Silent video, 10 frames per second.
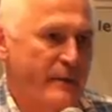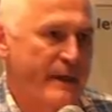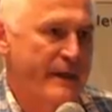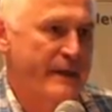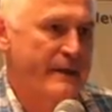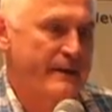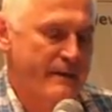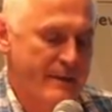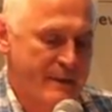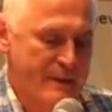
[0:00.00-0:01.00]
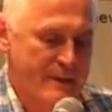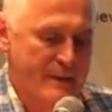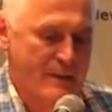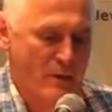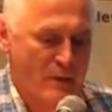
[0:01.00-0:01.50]
where the
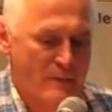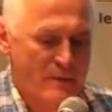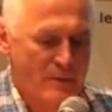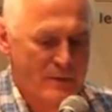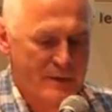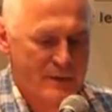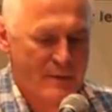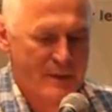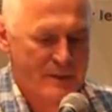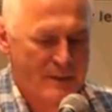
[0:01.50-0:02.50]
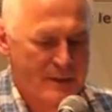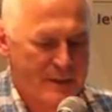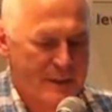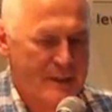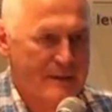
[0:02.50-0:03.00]
inoculum source is based
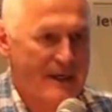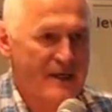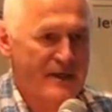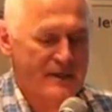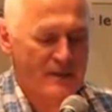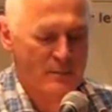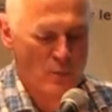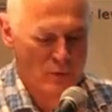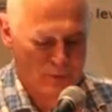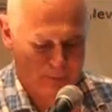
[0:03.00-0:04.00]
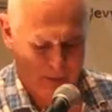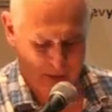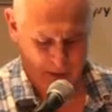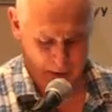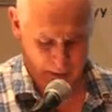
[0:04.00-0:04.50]
on asexual spores,
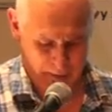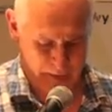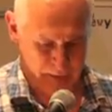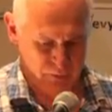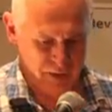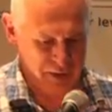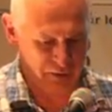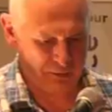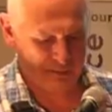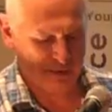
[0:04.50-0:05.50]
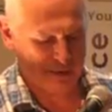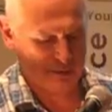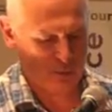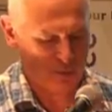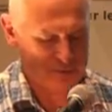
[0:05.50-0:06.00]
the conidio
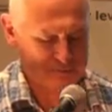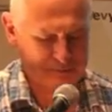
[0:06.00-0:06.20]
spores.